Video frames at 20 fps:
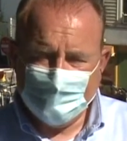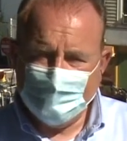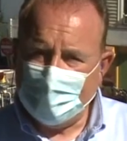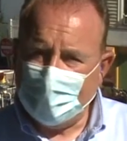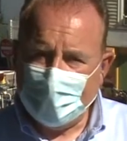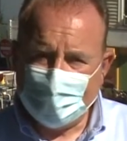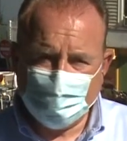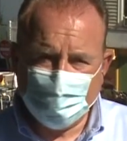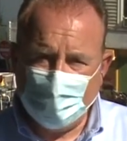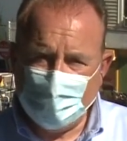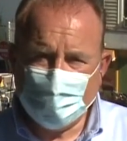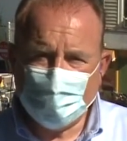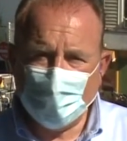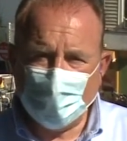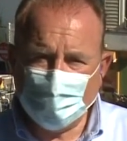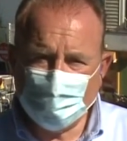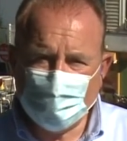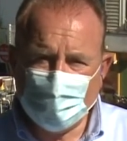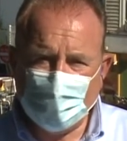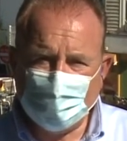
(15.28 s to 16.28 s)
but as we
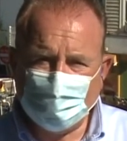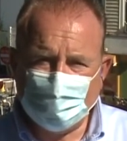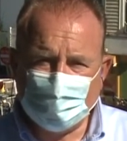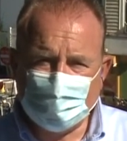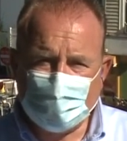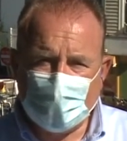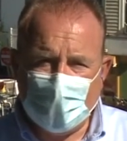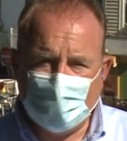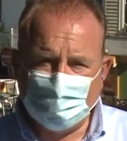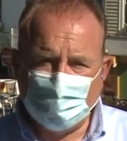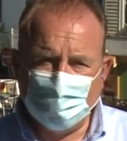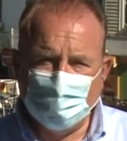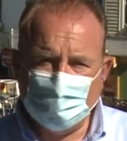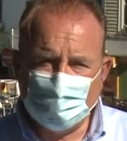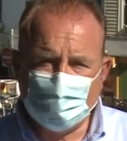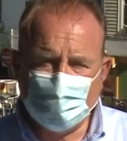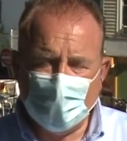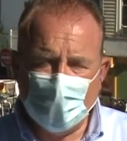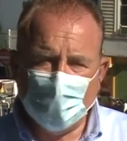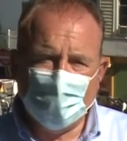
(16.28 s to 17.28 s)
told you at the top of
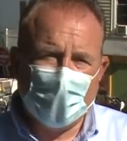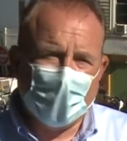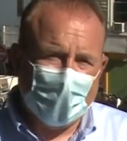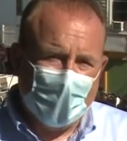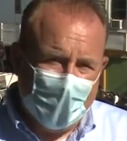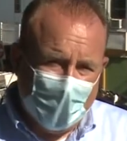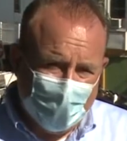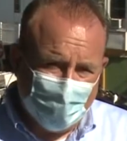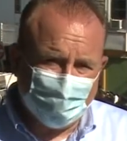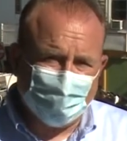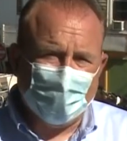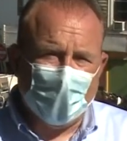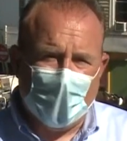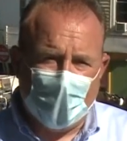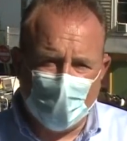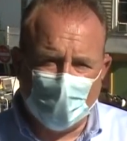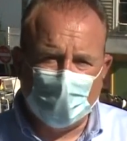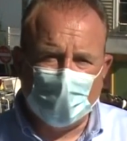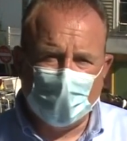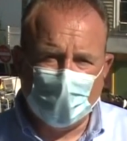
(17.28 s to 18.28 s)
the show, about a half an
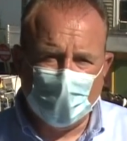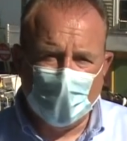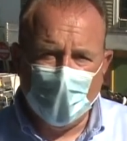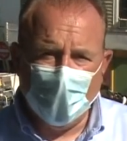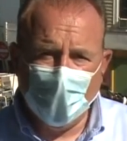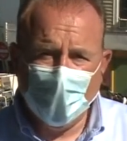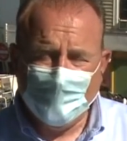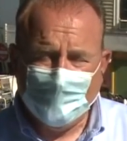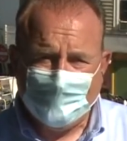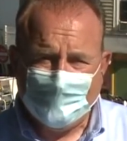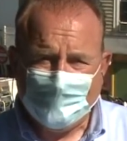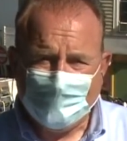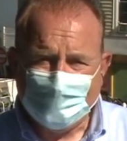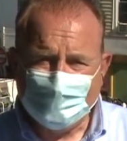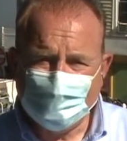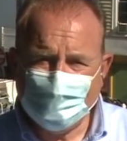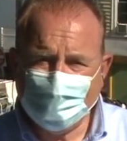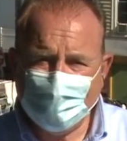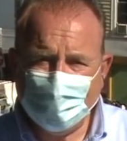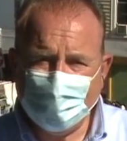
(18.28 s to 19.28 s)
hour ago,
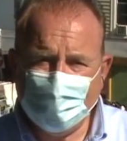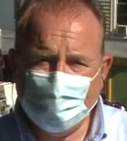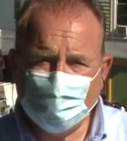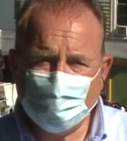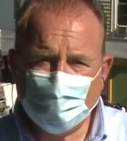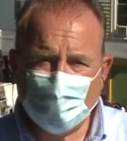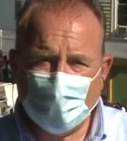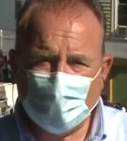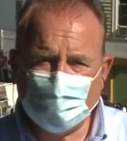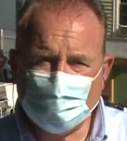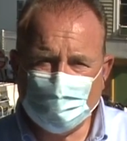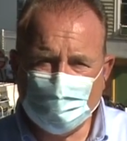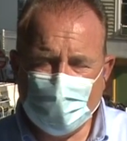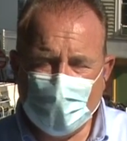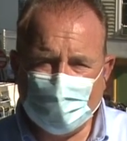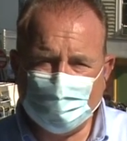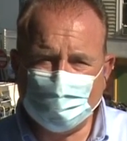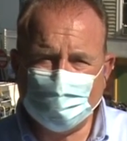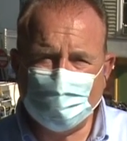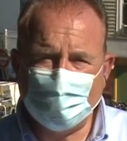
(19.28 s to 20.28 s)
a city source
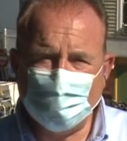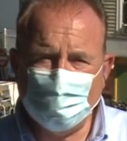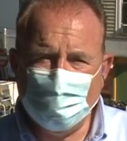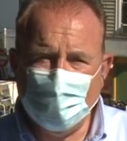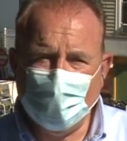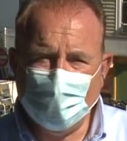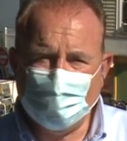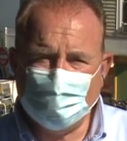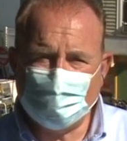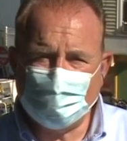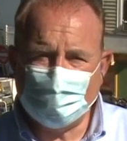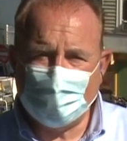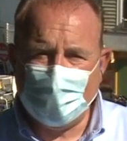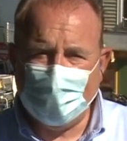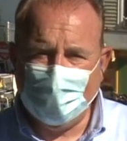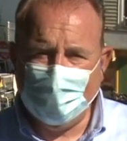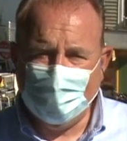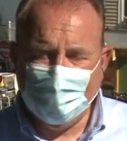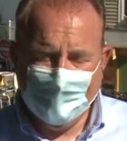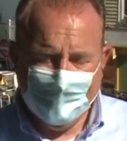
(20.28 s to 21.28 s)
texted me to
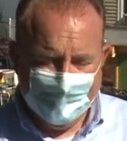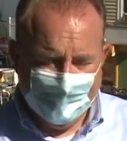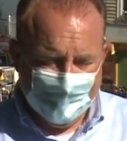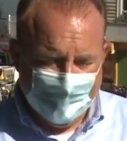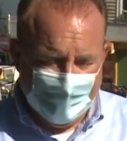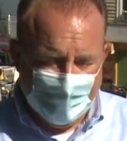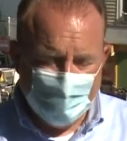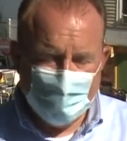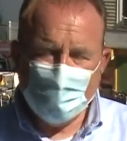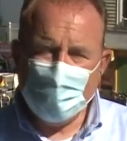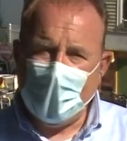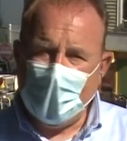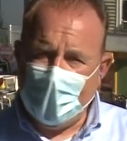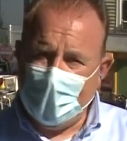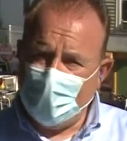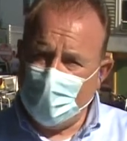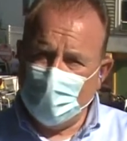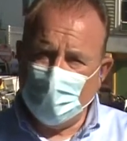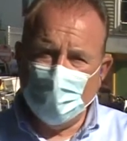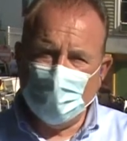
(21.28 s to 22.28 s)
say a
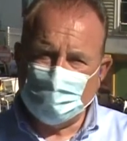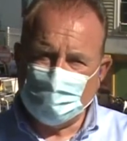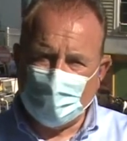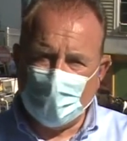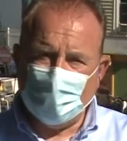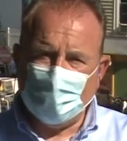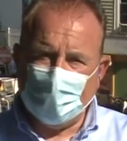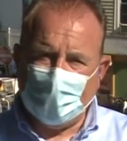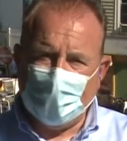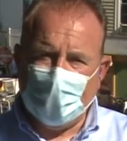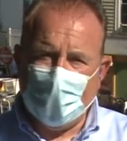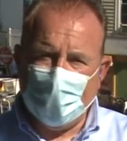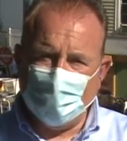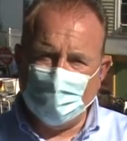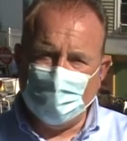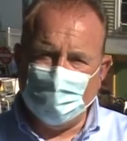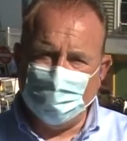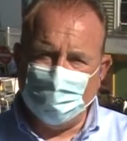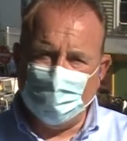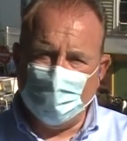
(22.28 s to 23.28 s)
man who was
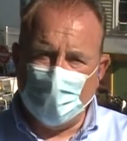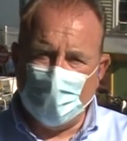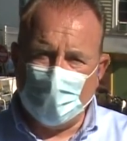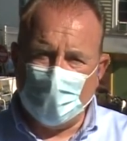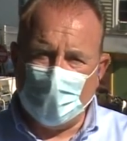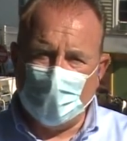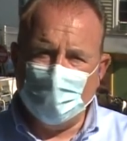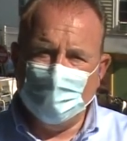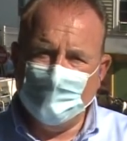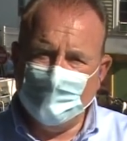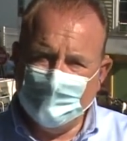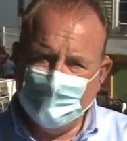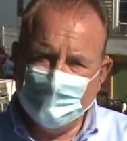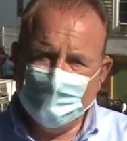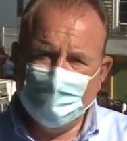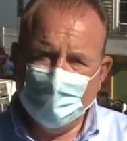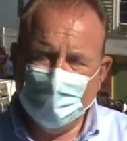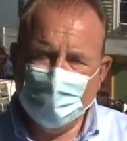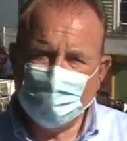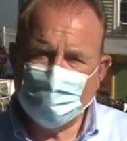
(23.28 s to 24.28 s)
unaccounted for,
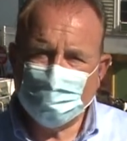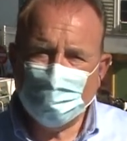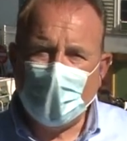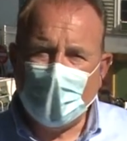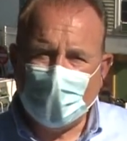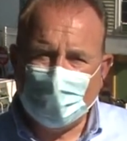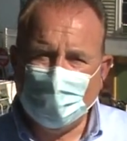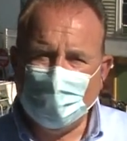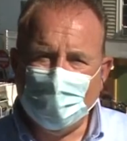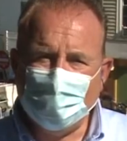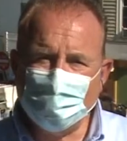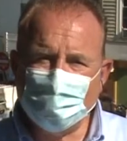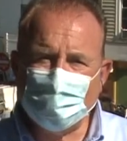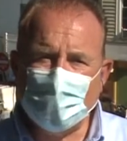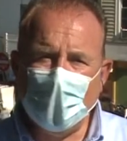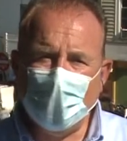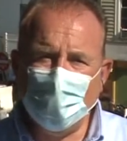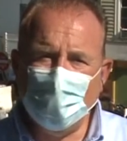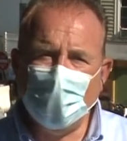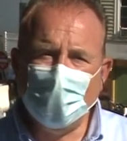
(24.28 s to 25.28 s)
uh, his body
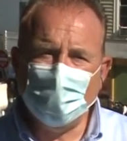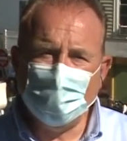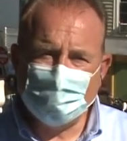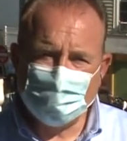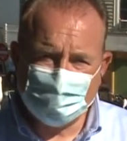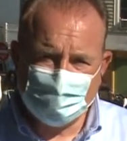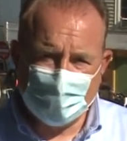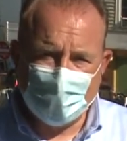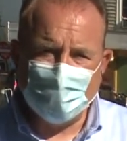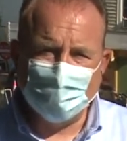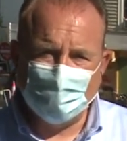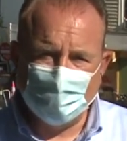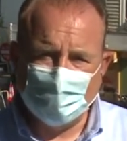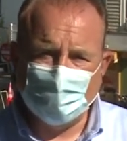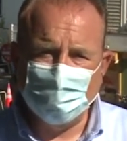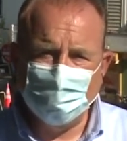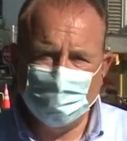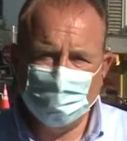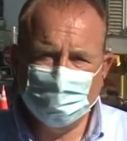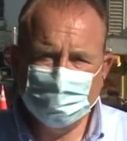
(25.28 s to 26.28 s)
has now been discovered.